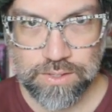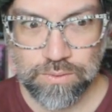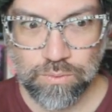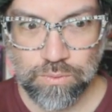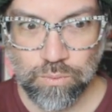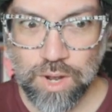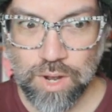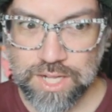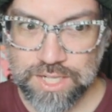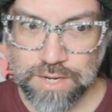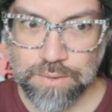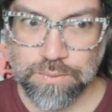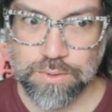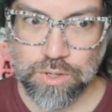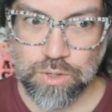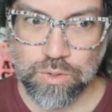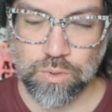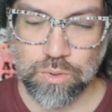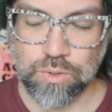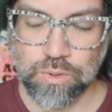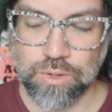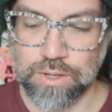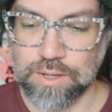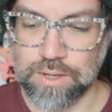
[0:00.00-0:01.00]
while I
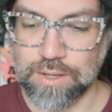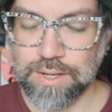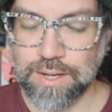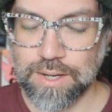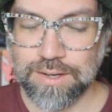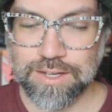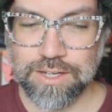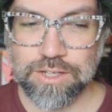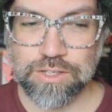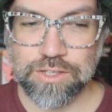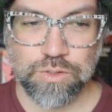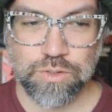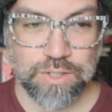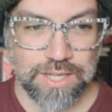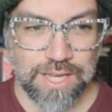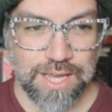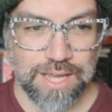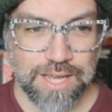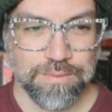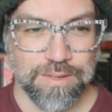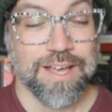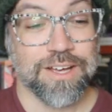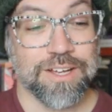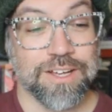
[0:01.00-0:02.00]
record, I'm going to do a
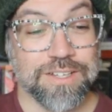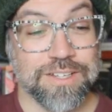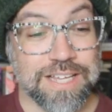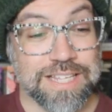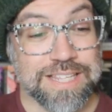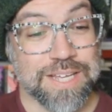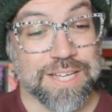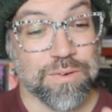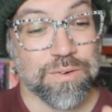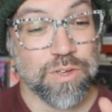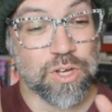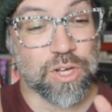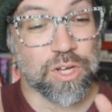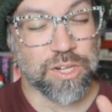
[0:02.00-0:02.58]
game. You know that thing where you